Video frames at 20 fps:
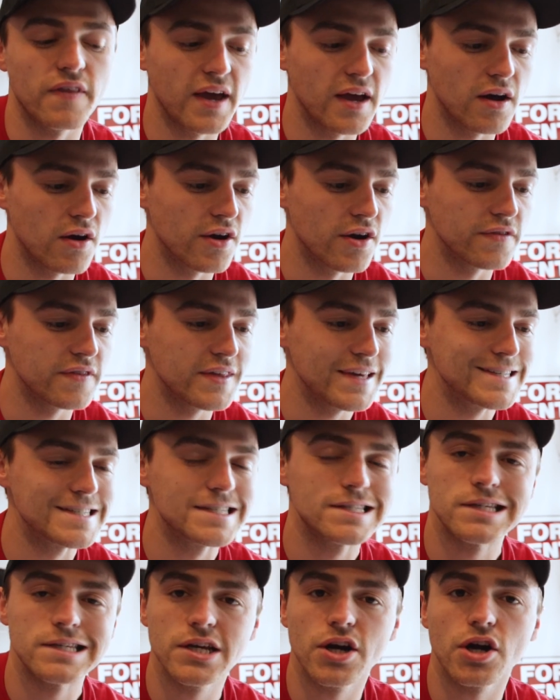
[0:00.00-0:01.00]
They are the
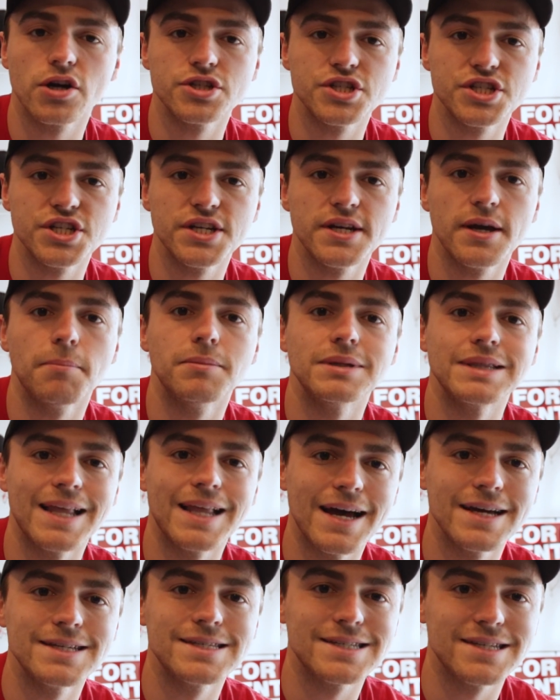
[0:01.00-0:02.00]
CRG
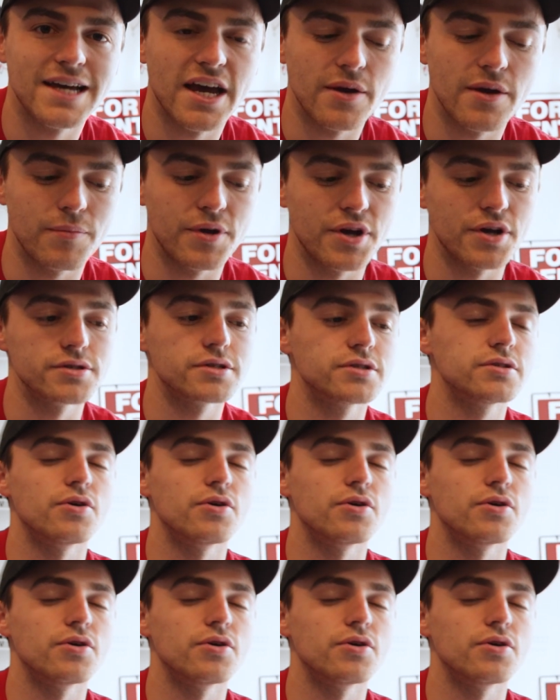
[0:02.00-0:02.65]
blind sight mirrors,